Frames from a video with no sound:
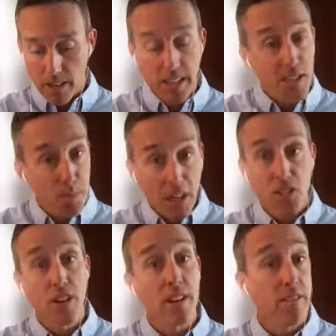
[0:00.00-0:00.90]

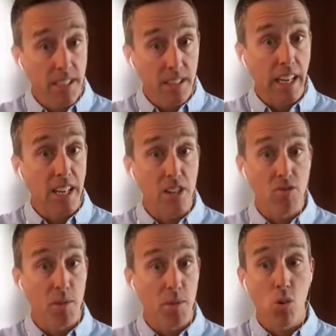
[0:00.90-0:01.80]
inspection and
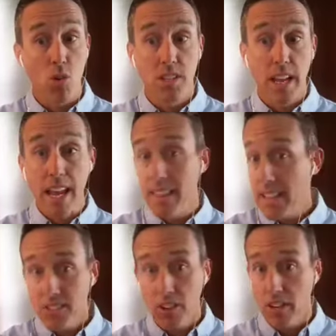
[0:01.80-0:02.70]
investigation reports,
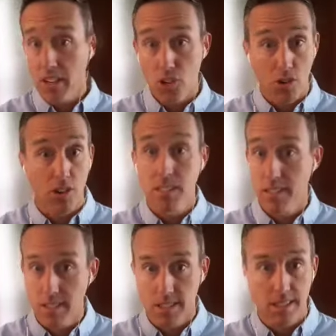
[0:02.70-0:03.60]
and that's going to ensure
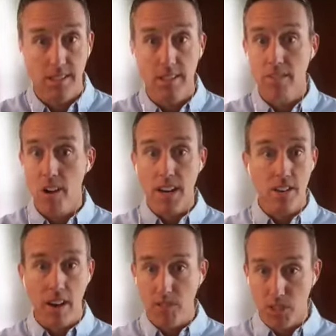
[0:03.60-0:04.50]
consistency, right?
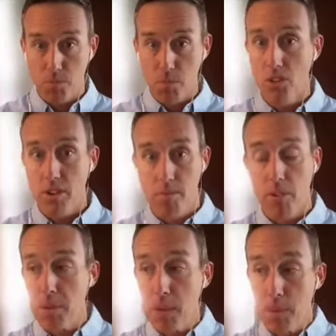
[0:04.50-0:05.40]
You have a smaller
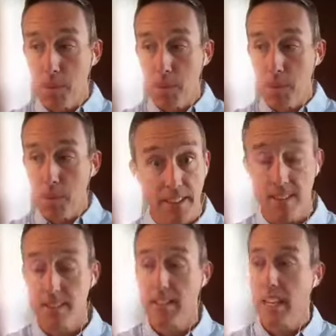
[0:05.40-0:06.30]
number of people looking at
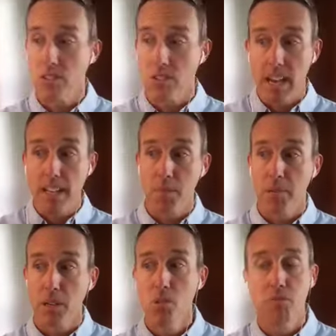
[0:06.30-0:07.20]
the state. So that's a
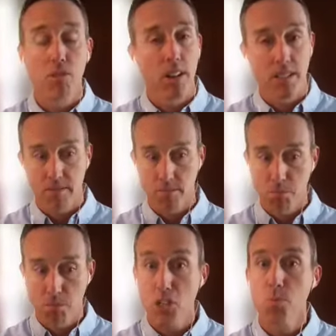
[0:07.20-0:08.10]
big move for us,
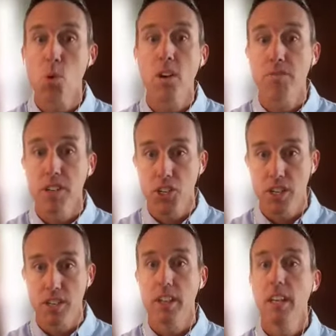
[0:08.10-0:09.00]
much more
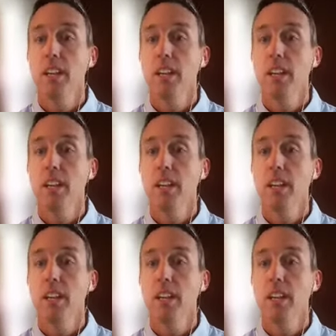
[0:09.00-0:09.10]
efficient.